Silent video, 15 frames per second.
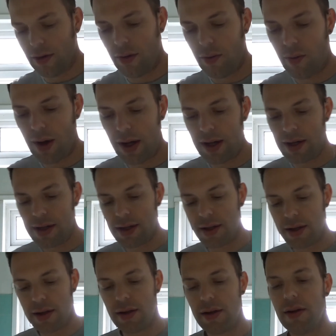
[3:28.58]
not waste
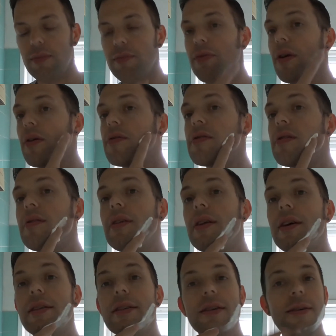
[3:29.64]
the proto
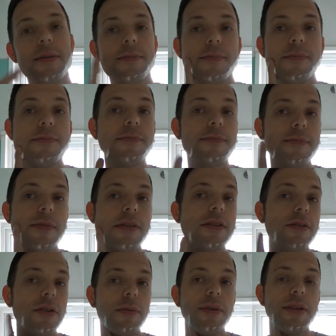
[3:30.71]
lather.
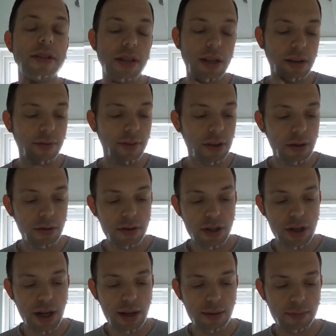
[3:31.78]
Look a bit silly for you
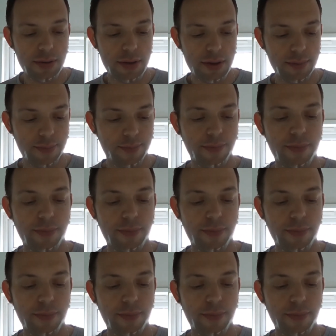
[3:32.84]
chaps.